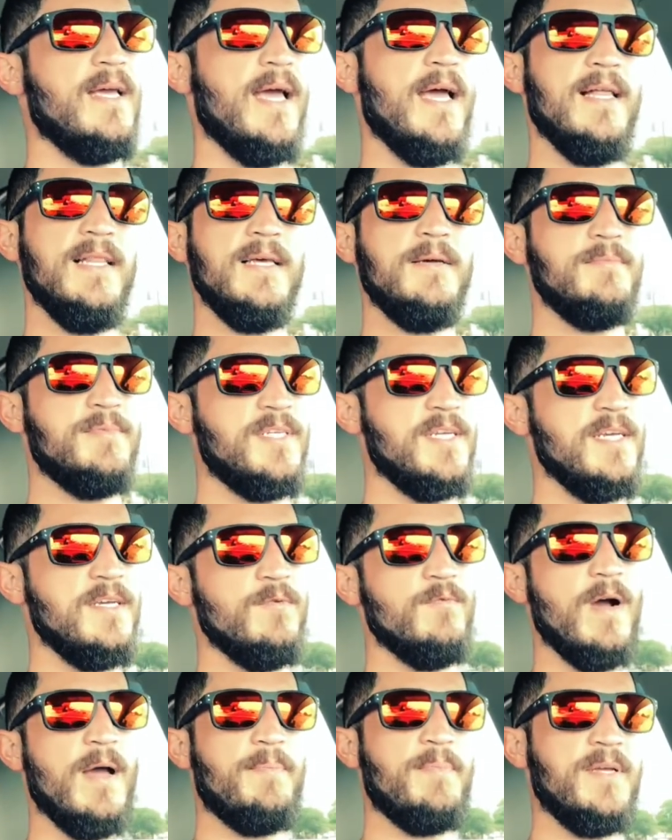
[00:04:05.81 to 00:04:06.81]

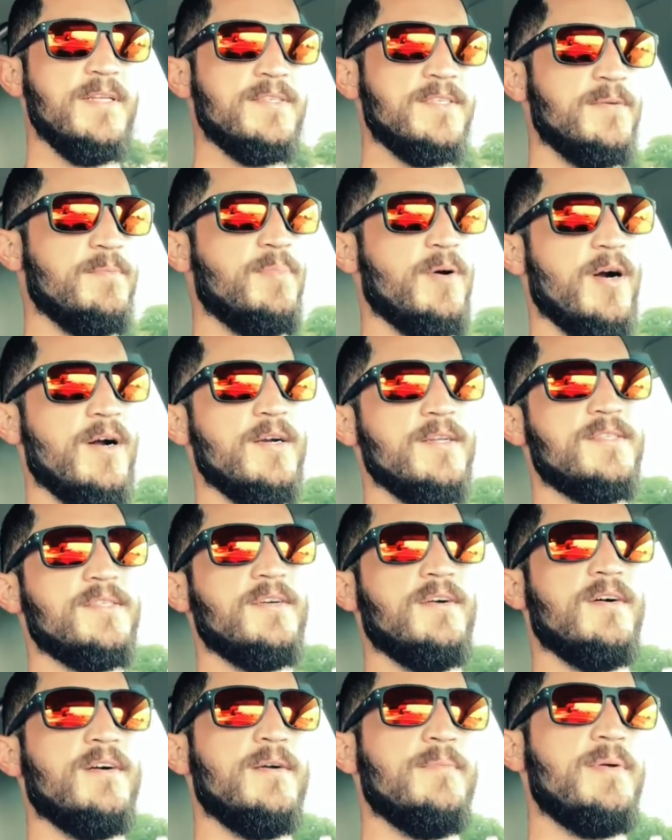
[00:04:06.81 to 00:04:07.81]
LMT weapons and parts
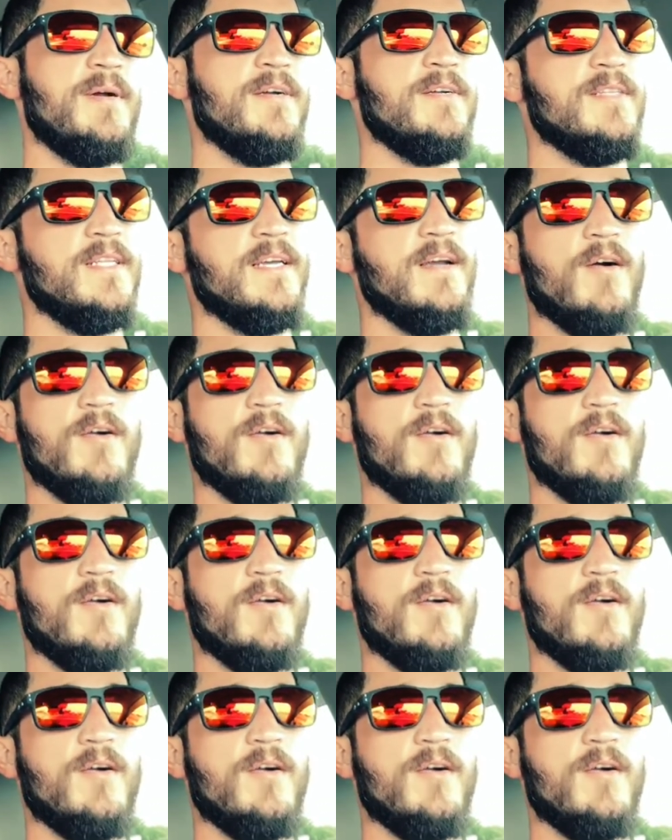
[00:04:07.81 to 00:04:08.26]
are apparently